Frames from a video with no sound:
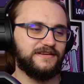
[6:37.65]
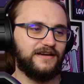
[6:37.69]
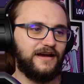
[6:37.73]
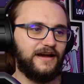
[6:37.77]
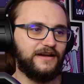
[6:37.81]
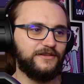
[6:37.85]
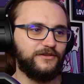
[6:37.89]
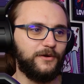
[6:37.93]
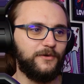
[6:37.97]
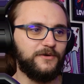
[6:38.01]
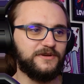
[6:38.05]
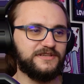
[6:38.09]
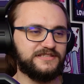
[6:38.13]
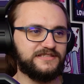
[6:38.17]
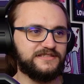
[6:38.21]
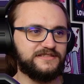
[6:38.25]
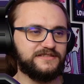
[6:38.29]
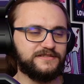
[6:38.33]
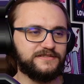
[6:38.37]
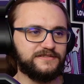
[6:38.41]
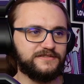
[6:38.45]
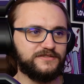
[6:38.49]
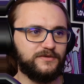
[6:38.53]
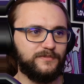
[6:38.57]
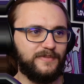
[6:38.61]
I thought it was
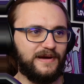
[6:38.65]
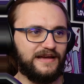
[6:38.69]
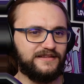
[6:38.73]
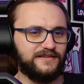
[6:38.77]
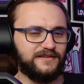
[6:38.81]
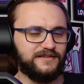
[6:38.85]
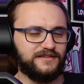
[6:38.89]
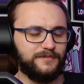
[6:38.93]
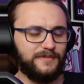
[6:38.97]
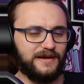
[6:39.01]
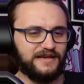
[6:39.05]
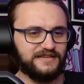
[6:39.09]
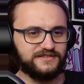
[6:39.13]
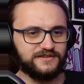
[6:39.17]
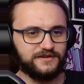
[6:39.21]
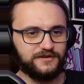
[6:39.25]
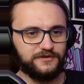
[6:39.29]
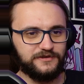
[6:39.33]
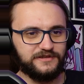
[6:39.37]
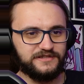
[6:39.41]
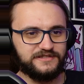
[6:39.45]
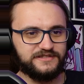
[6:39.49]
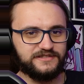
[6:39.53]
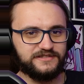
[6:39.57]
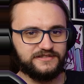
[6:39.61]
Tabasco.
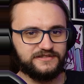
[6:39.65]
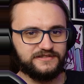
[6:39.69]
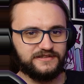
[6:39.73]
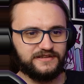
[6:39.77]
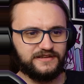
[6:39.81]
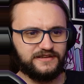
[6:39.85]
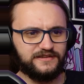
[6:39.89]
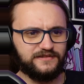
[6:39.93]
It's